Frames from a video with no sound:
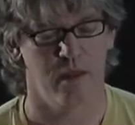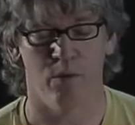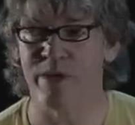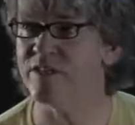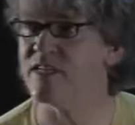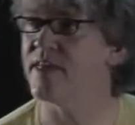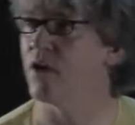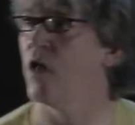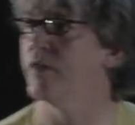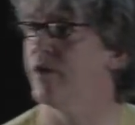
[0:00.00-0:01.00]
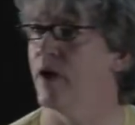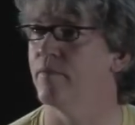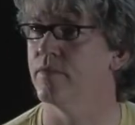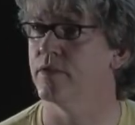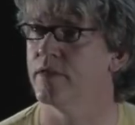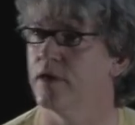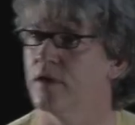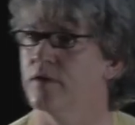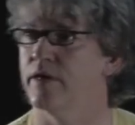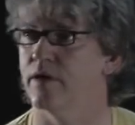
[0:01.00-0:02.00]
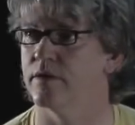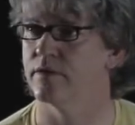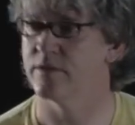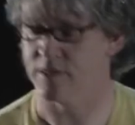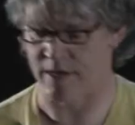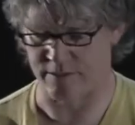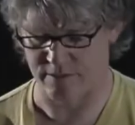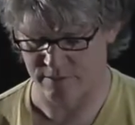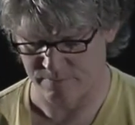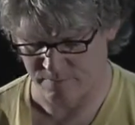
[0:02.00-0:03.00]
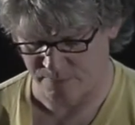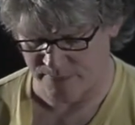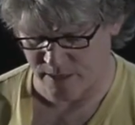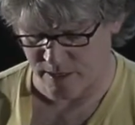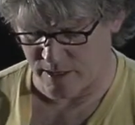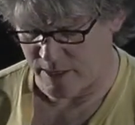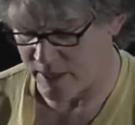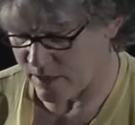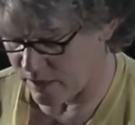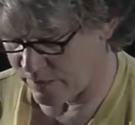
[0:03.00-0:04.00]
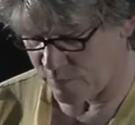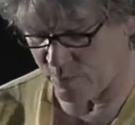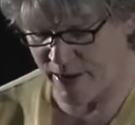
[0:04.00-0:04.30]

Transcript: And we see that all the time in our, in our science. And on the